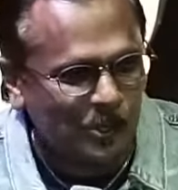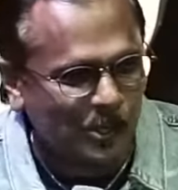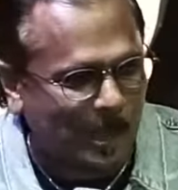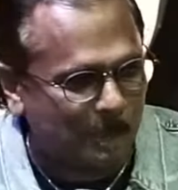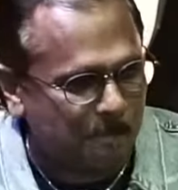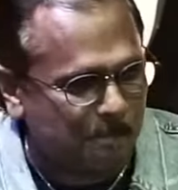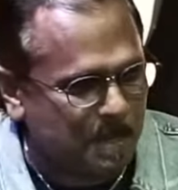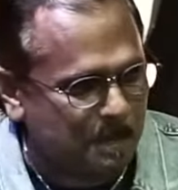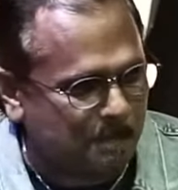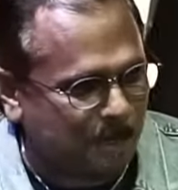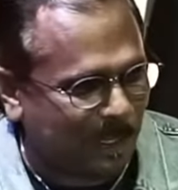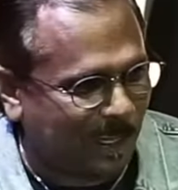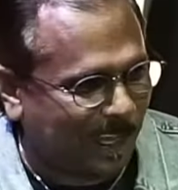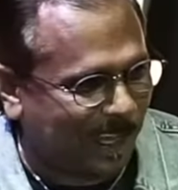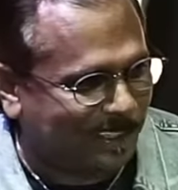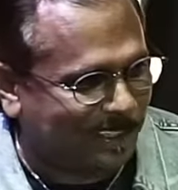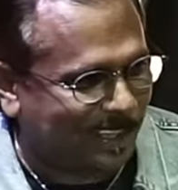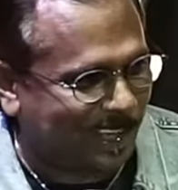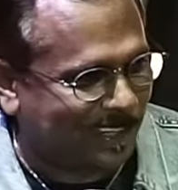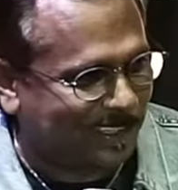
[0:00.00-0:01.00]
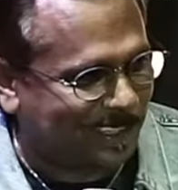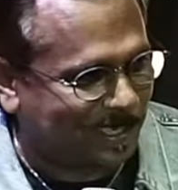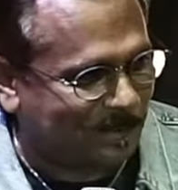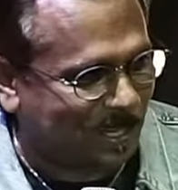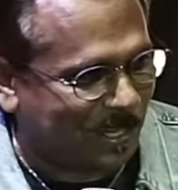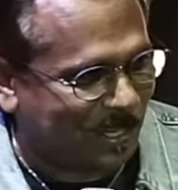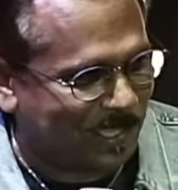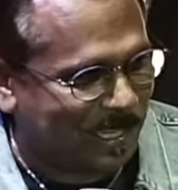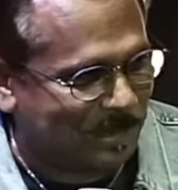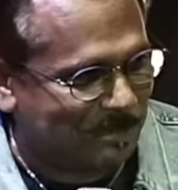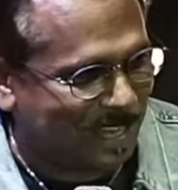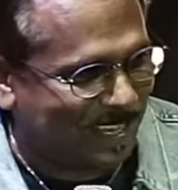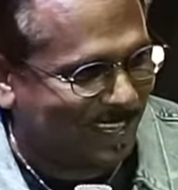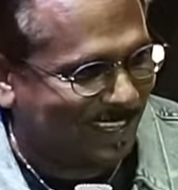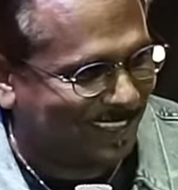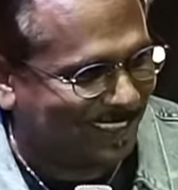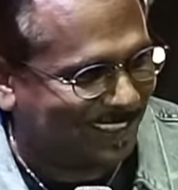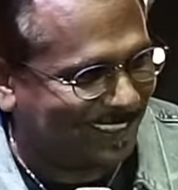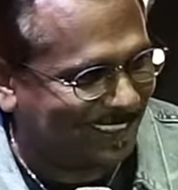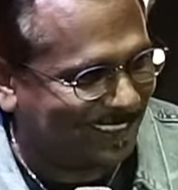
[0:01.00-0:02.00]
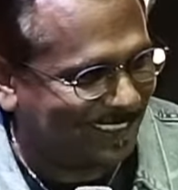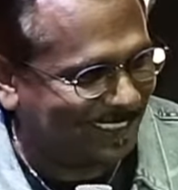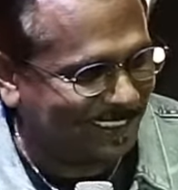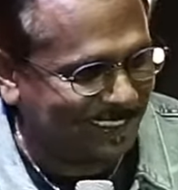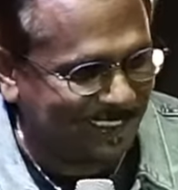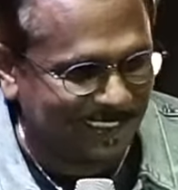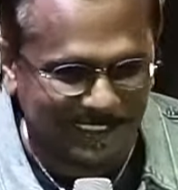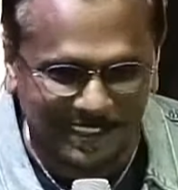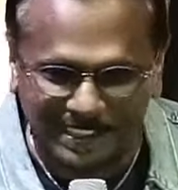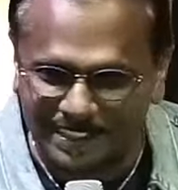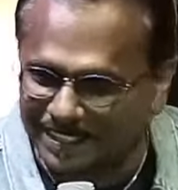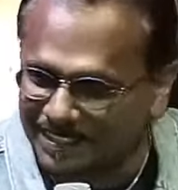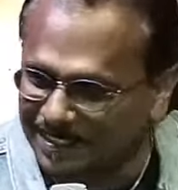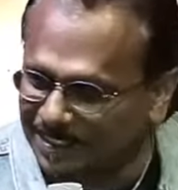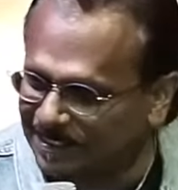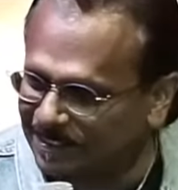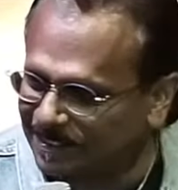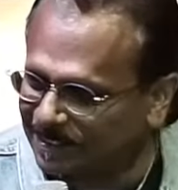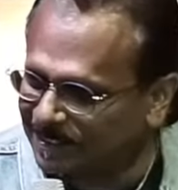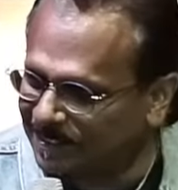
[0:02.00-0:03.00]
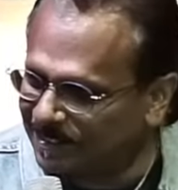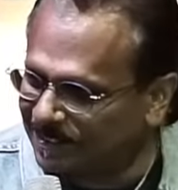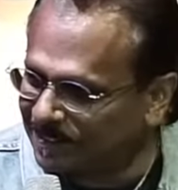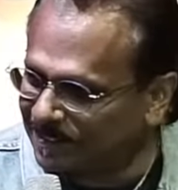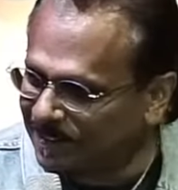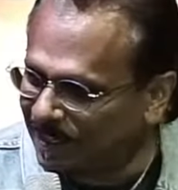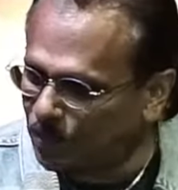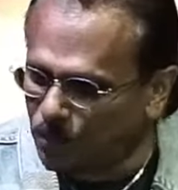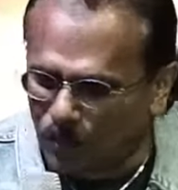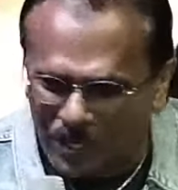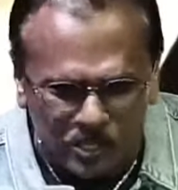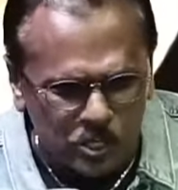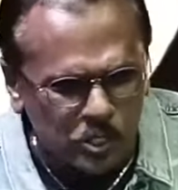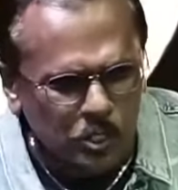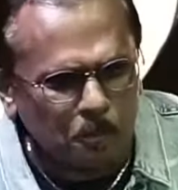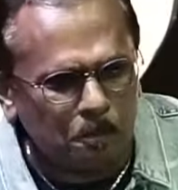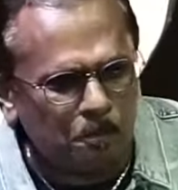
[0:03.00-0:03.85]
to have people like that. Come on, amen. Huh? And once you